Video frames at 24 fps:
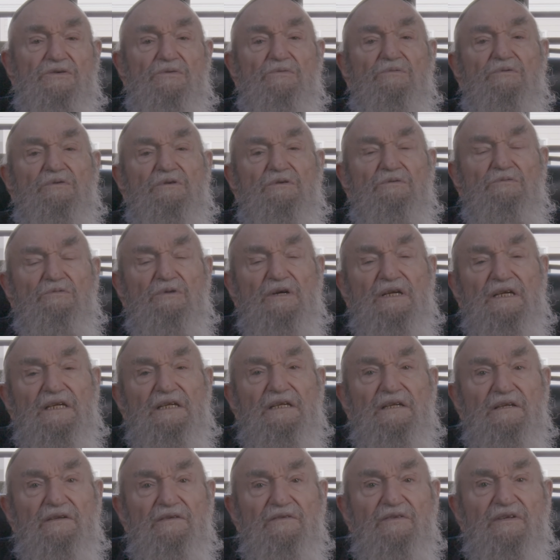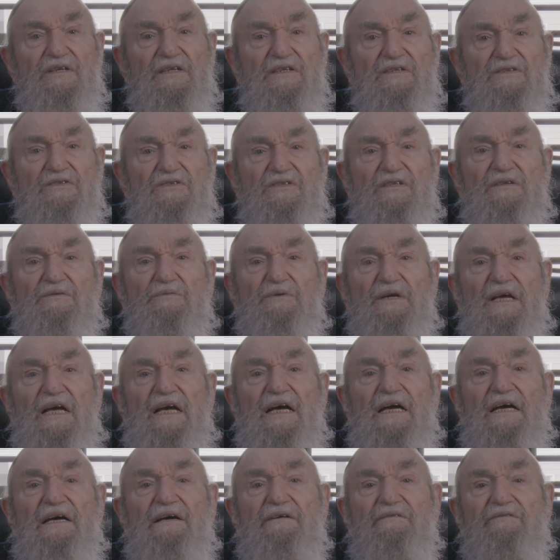So one of the things that we
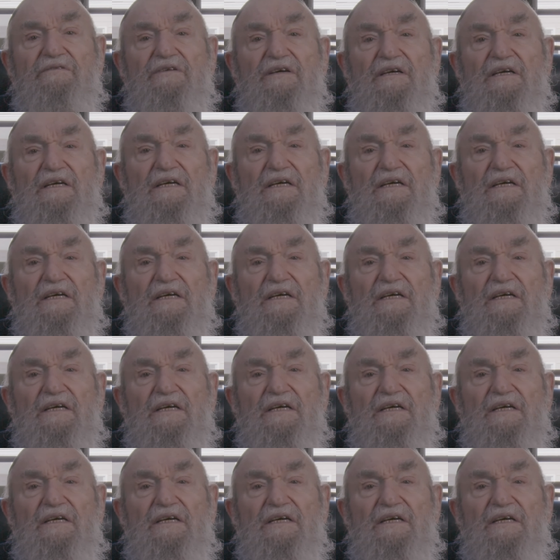have